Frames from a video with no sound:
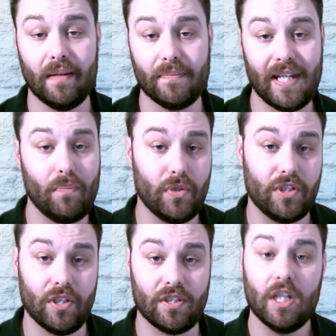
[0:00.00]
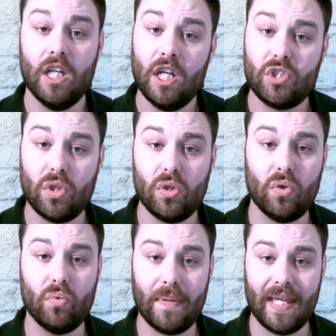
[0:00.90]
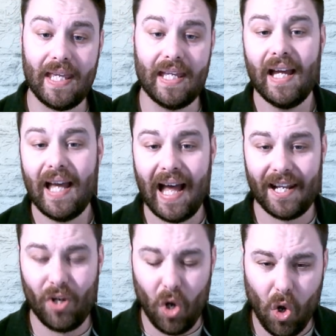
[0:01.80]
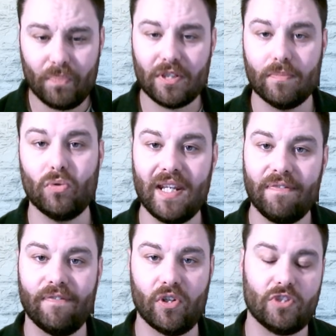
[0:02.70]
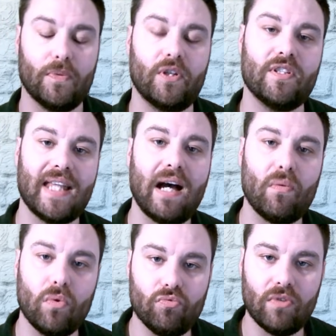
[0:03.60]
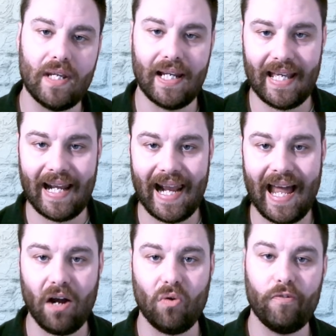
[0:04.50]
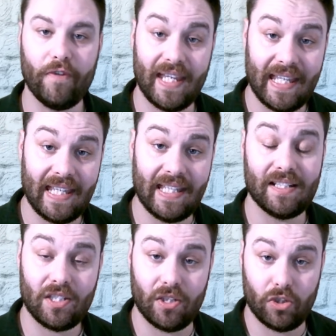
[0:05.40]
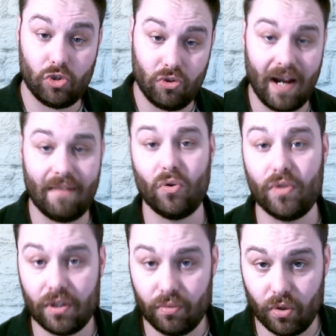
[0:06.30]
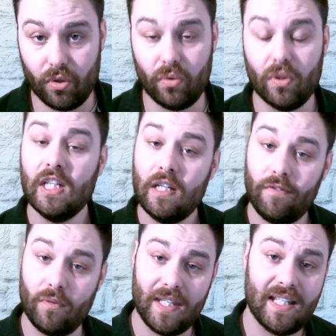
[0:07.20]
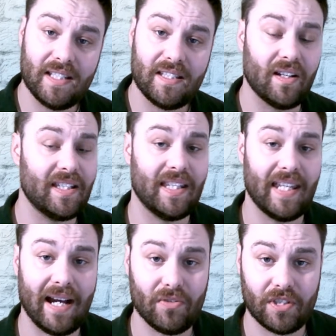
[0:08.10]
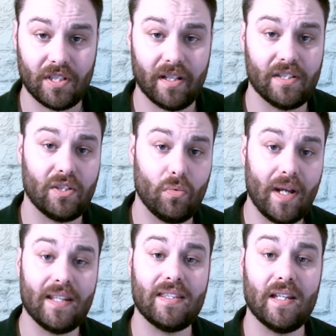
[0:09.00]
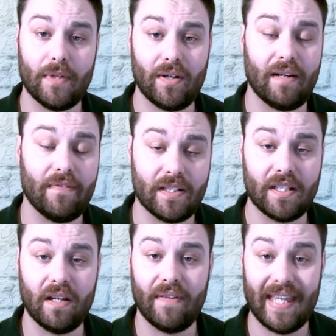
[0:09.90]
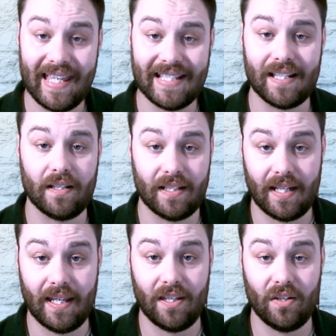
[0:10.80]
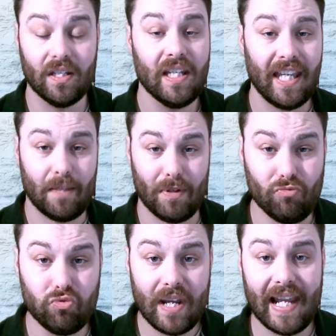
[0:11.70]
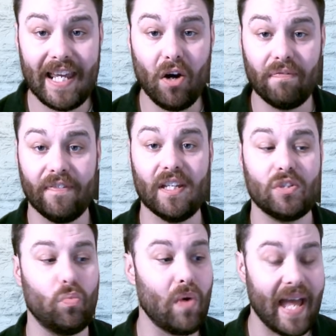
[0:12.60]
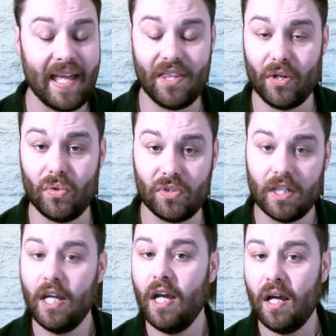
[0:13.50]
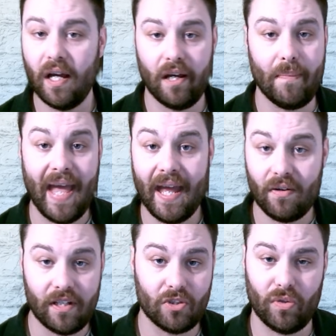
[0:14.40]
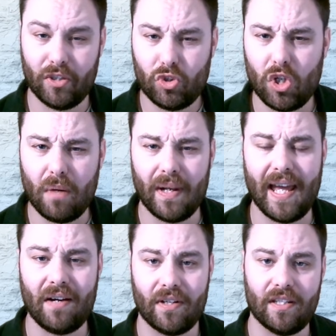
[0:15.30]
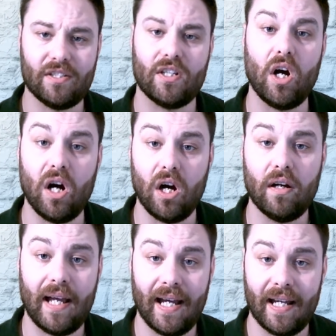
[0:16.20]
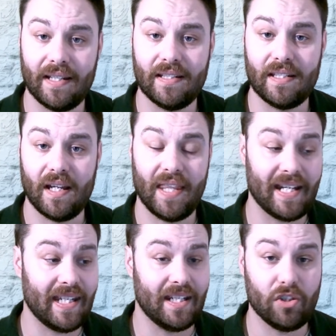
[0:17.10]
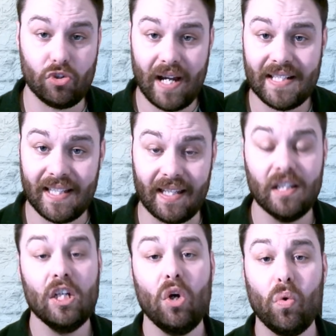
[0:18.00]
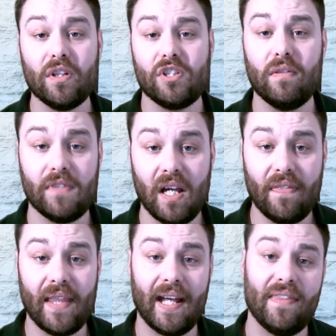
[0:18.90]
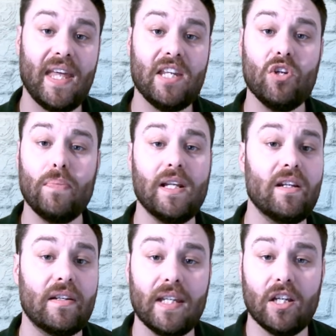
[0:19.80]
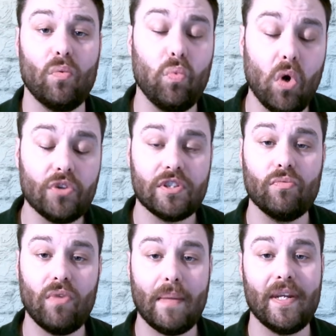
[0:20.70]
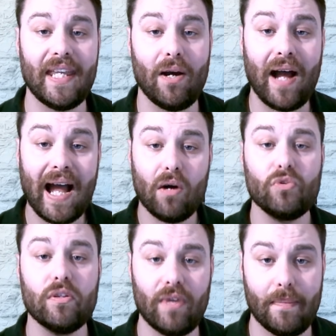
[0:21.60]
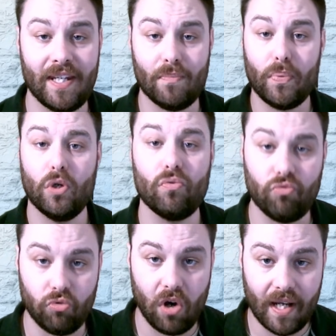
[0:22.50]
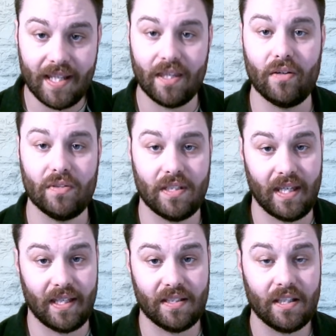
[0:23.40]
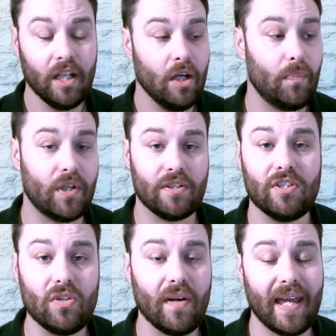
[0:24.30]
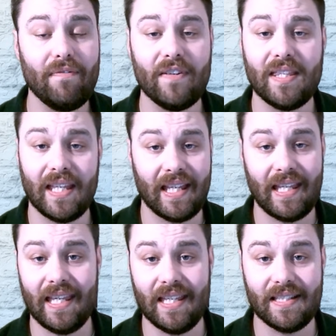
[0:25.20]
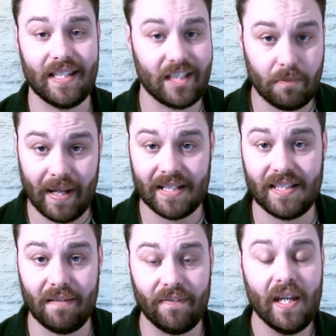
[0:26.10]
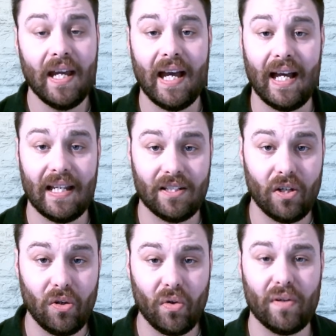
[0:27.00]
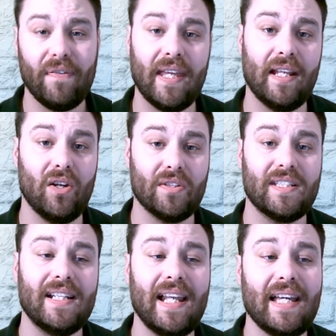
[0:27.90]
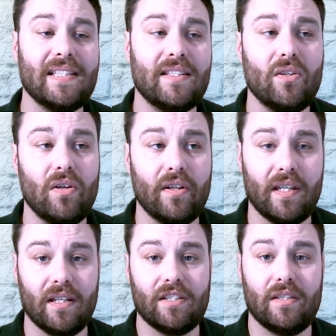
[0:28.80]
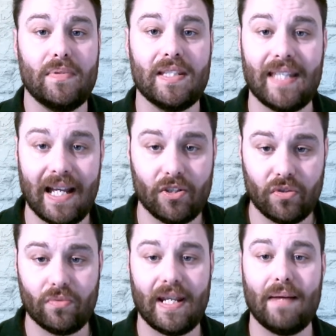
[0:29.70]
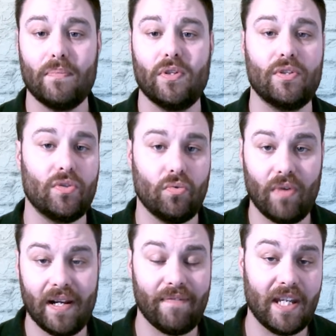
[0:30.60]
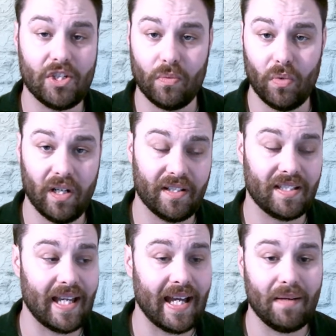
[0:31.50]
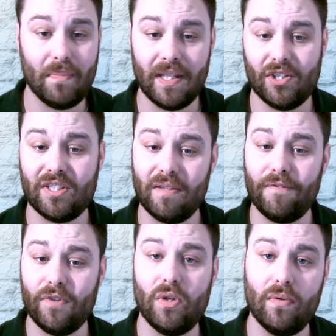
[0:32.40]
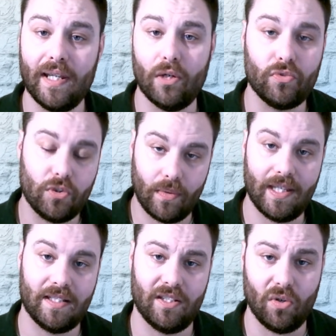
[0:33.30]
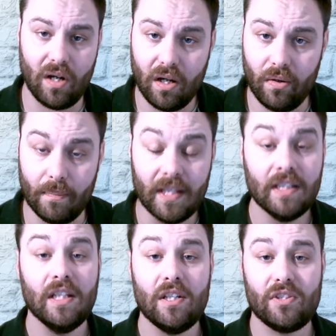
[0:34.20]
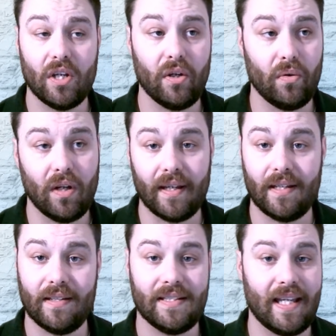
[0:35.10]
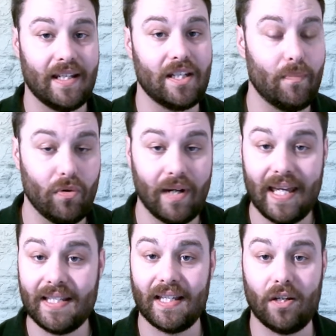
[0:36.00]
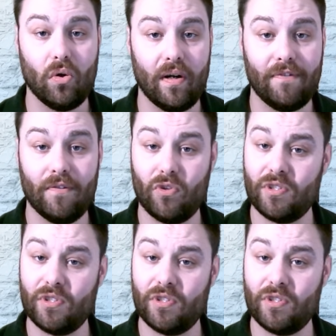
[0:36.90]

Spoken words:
temperatures to be at an optimal difference, because that will really allow for the heat to travel through from the inside to the outside. So when a thermographic survey is undertaken, it can be really obvious where those areas or their trouble areas are, and that need addressing. Once you've done that, then you'll be looking at what to remedy or how to remedy and put right those things, because not everything is expensive, and a lot of heat loss, unless you're looking at substantial dampness or renovation works, can be just a few little tweaks in your home. So like I said, double glazing, or if you've got